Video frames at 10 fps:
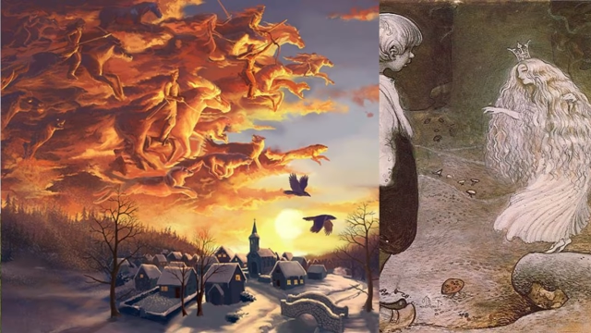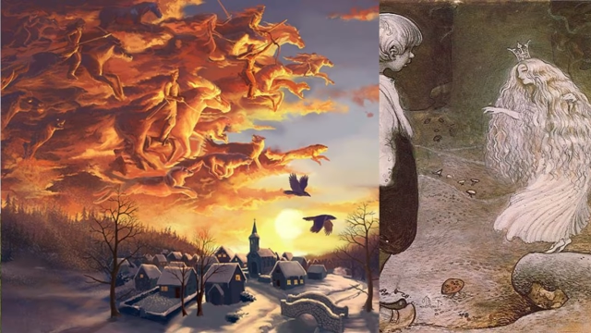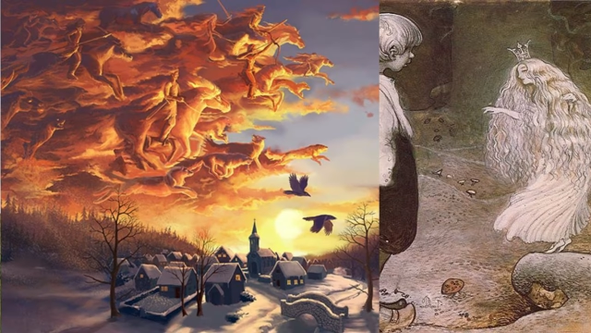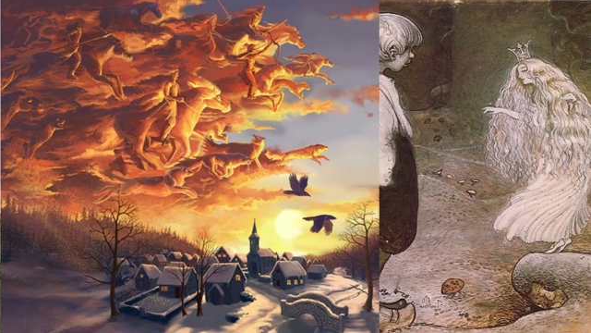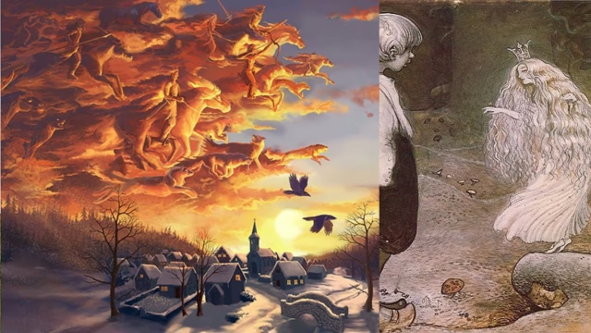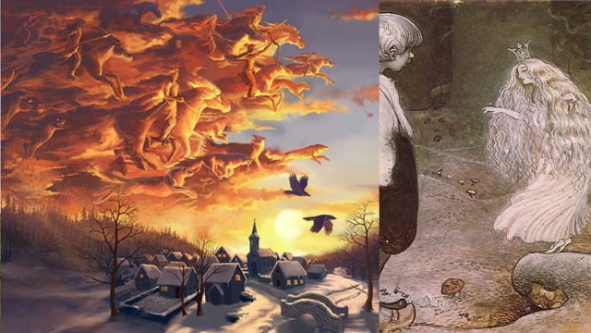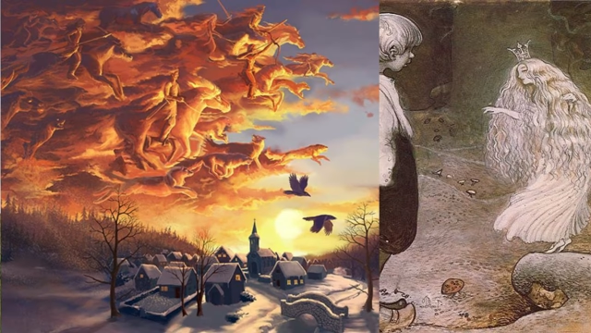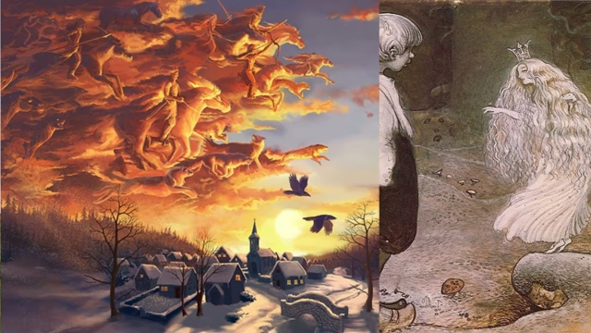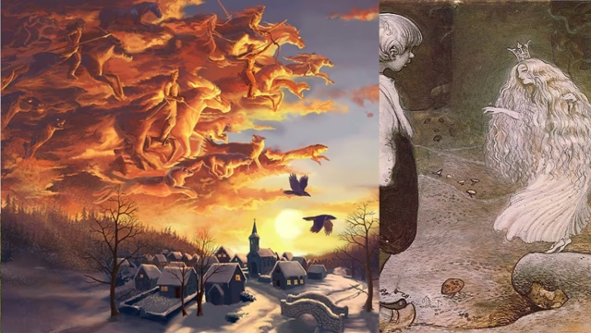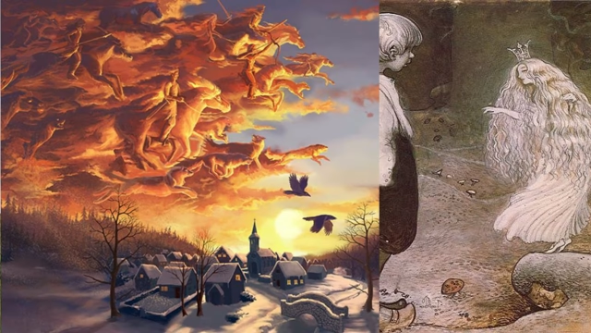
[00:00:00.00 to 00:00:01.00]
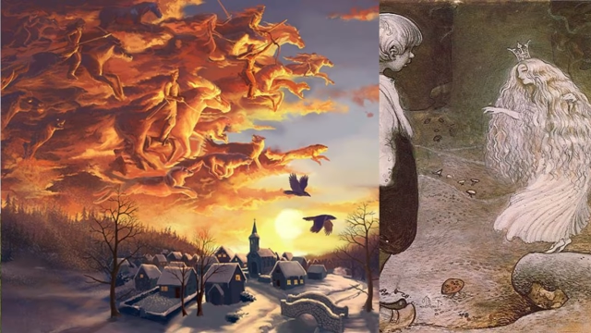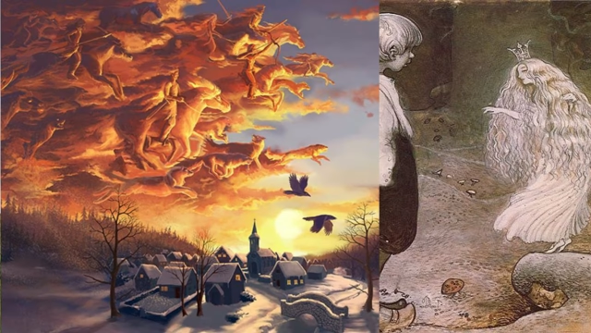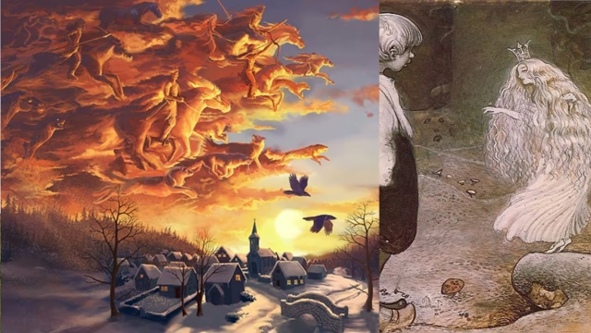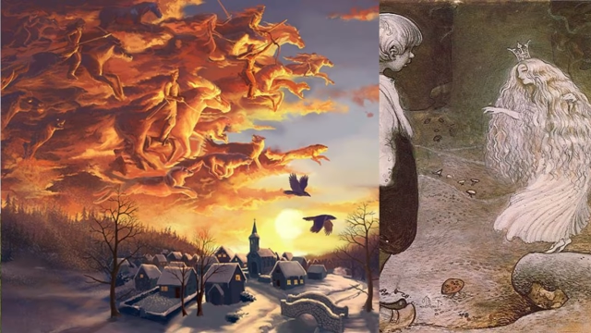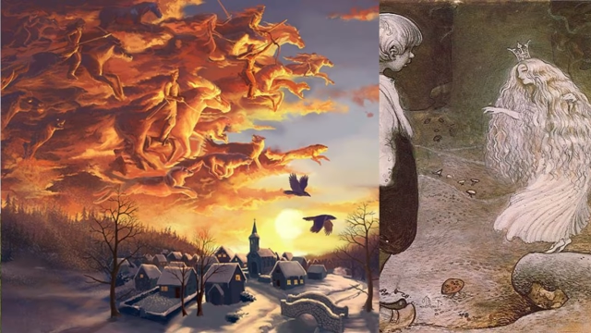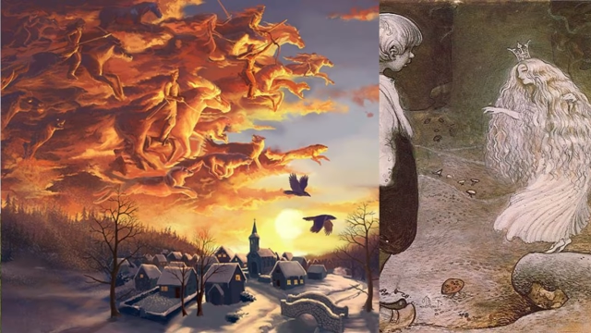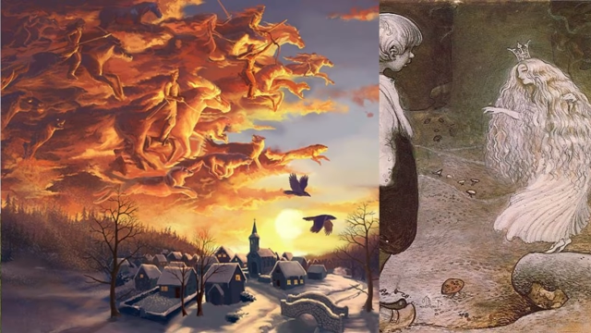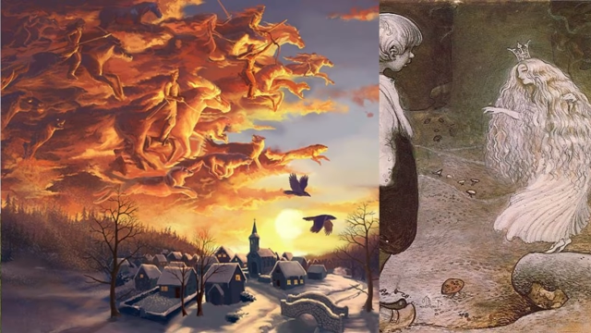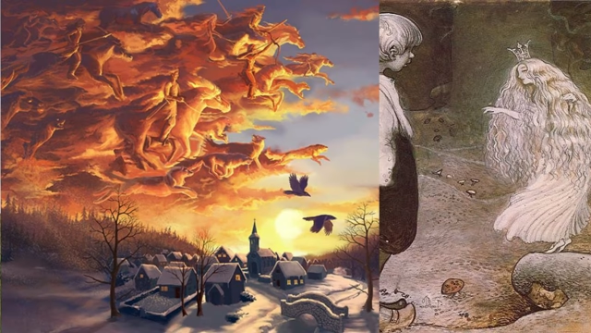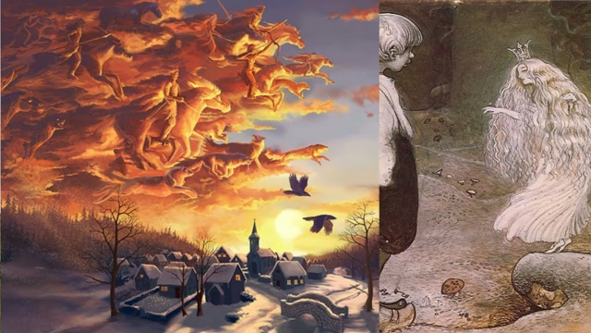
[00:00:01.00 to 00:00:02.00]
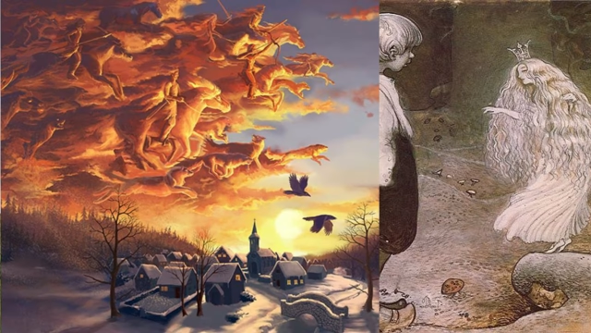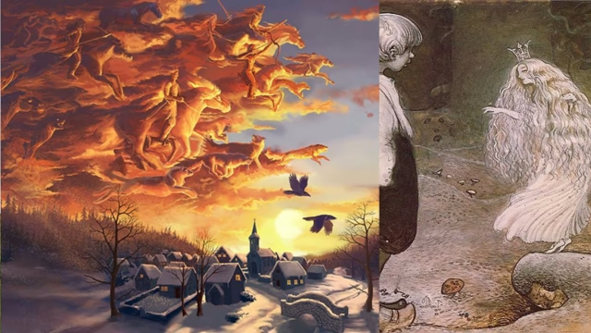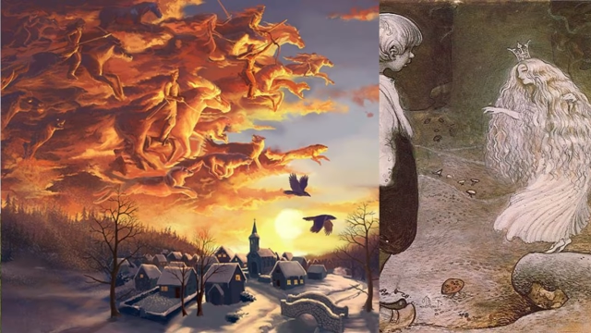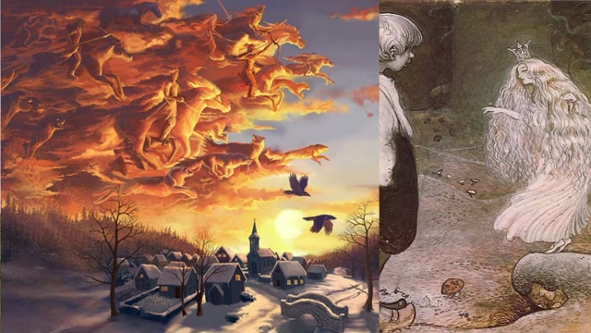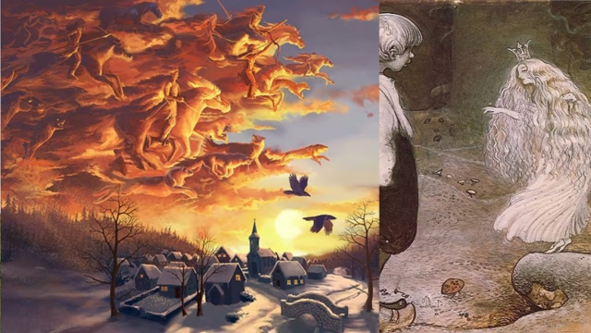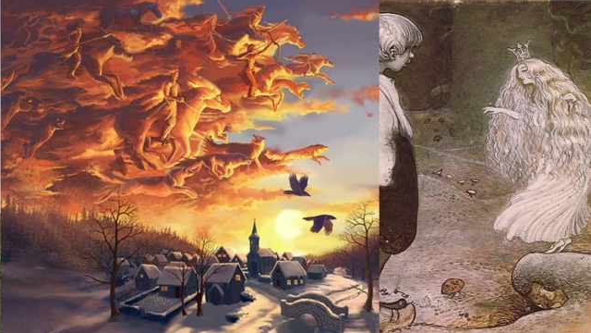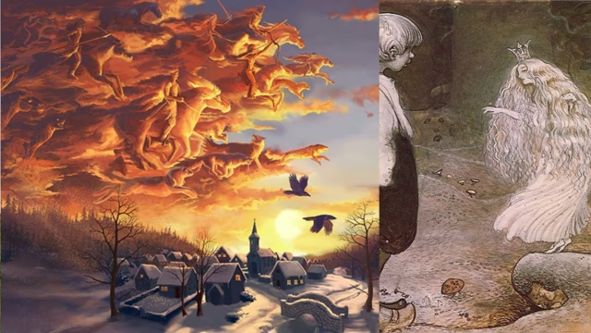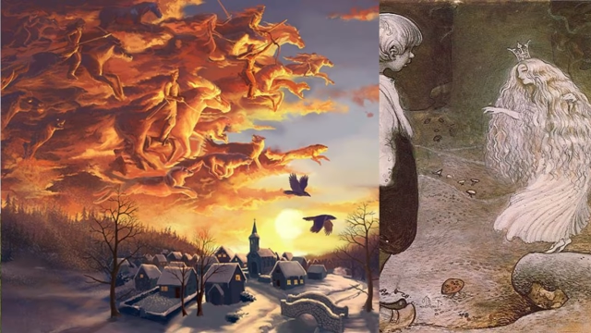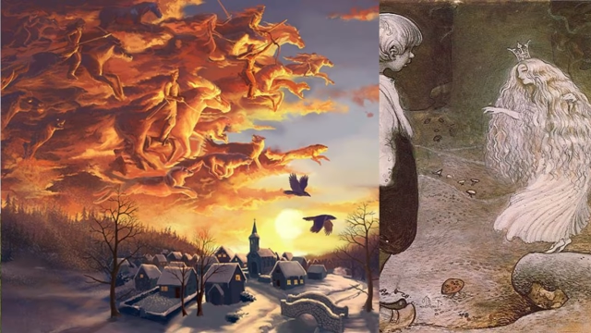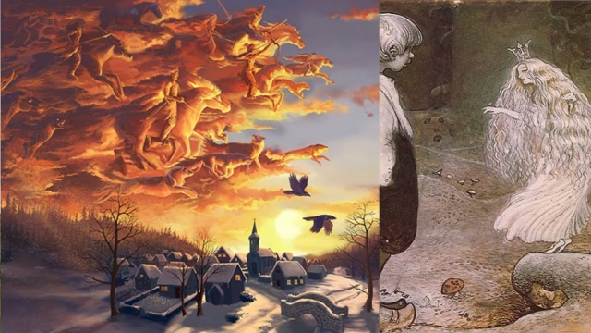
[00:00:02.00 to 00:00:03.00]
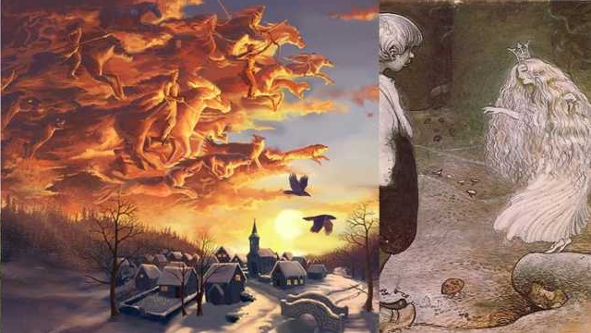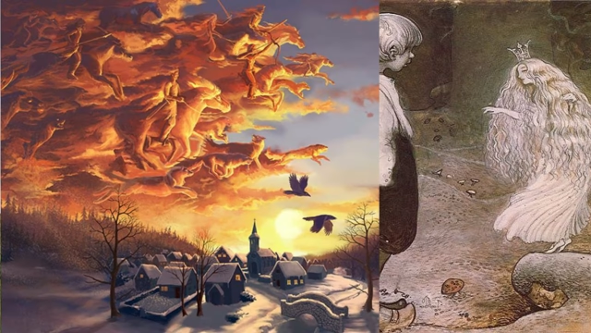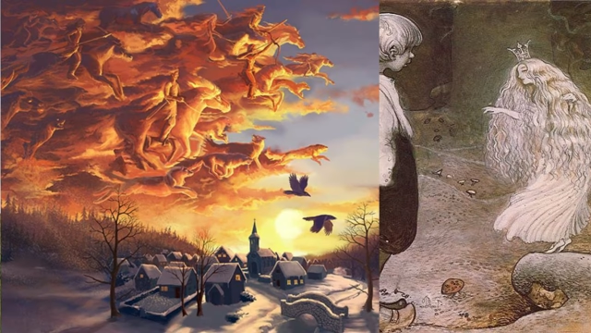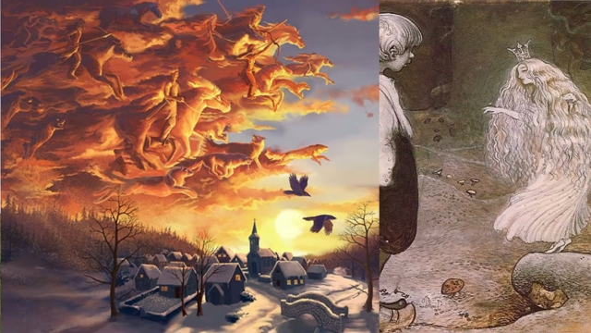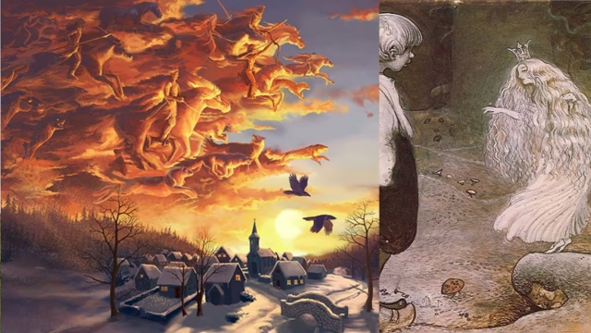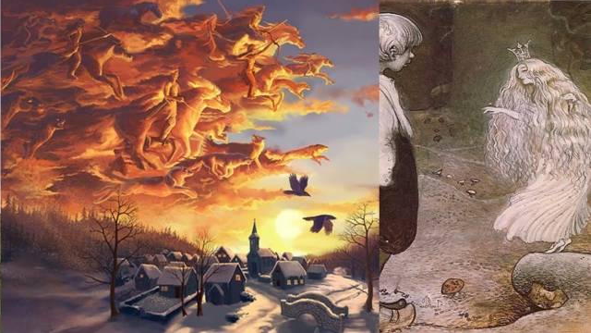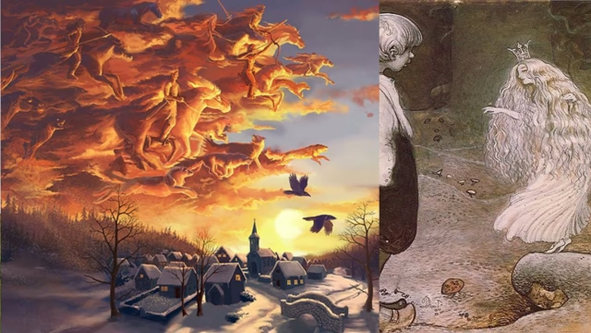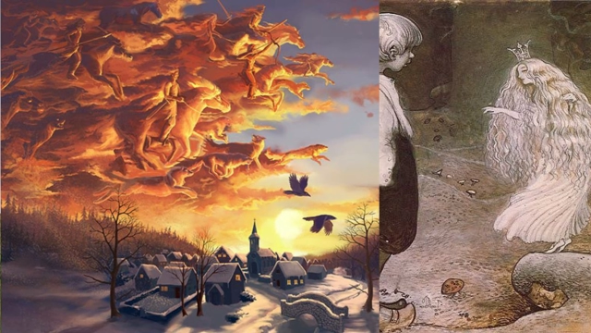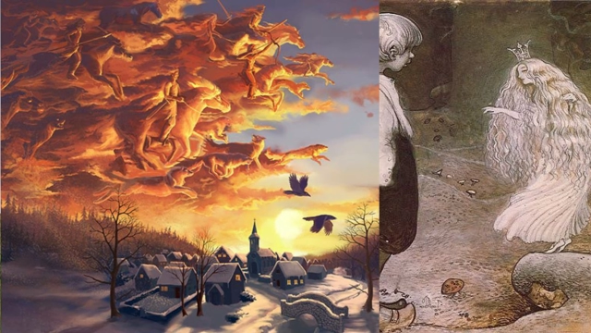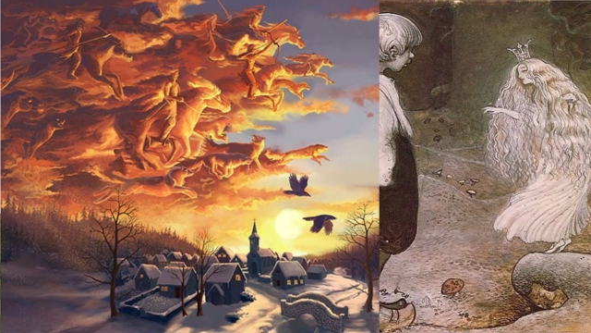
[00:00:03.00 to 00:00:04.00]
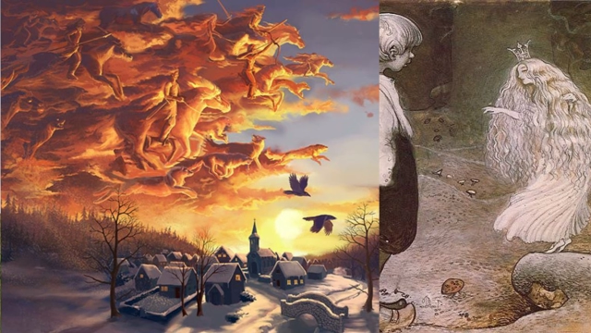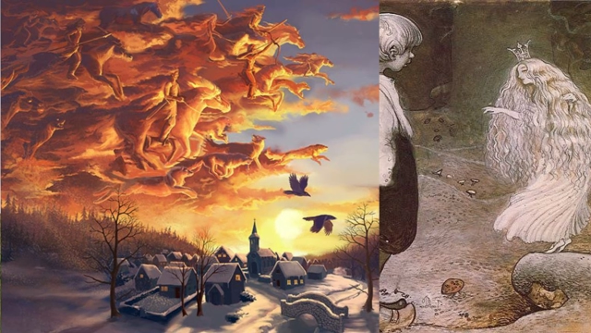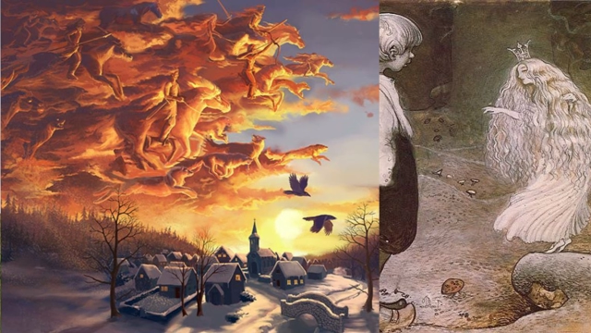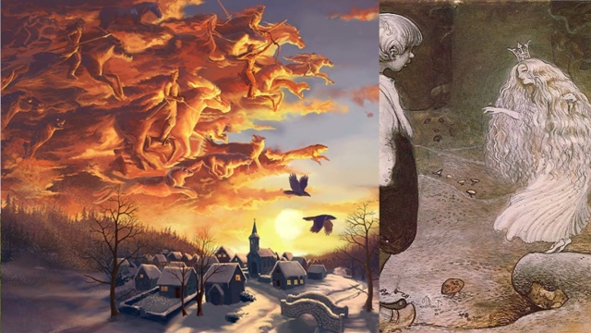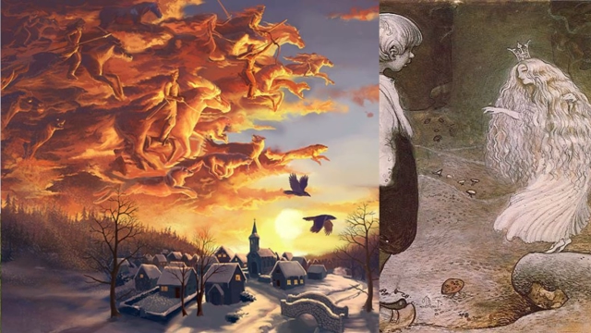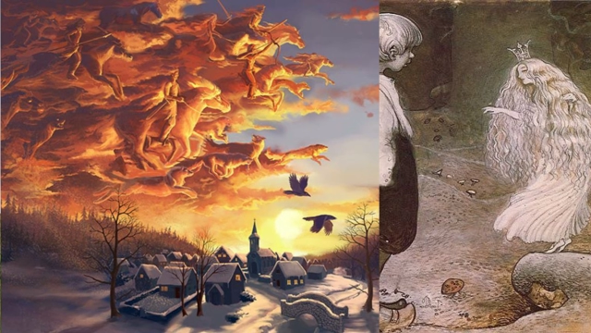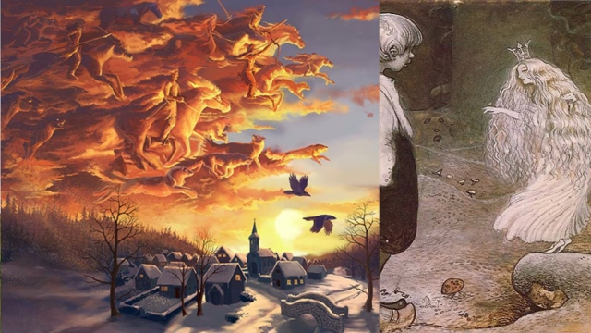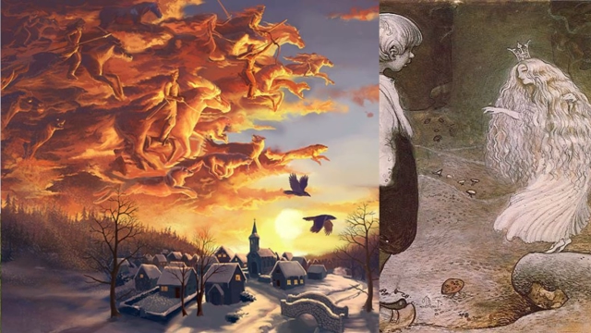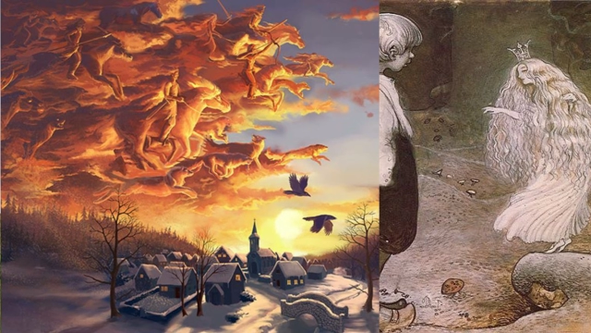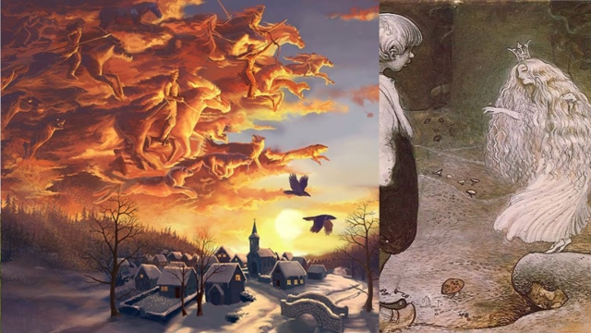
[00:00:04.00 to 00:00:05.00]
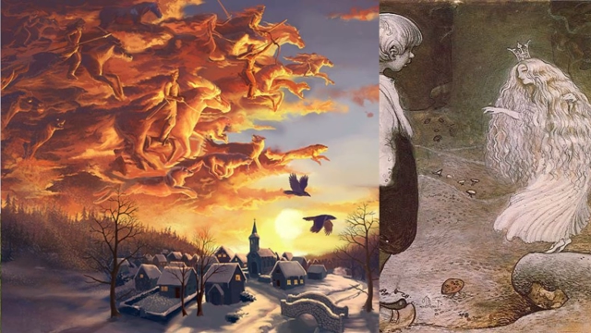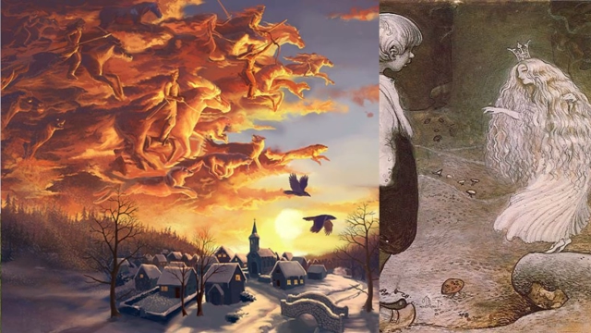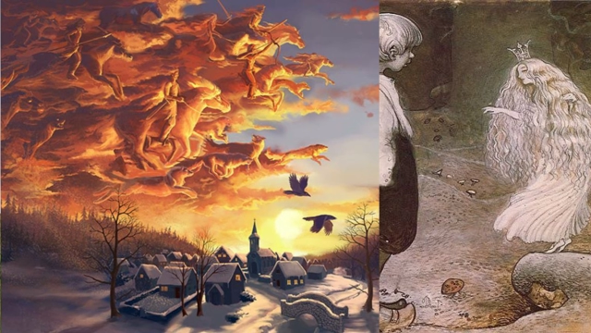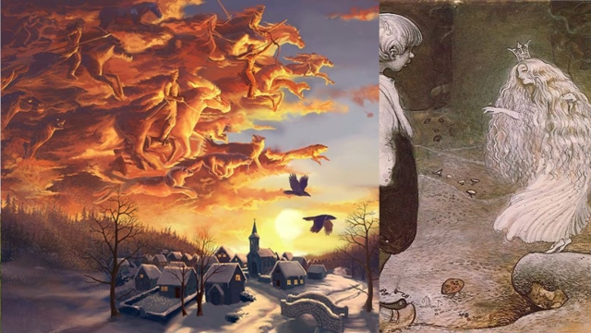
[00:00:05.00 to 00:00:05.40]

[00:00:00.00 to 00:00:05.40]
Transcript: No face is visible, so there are no lips to read.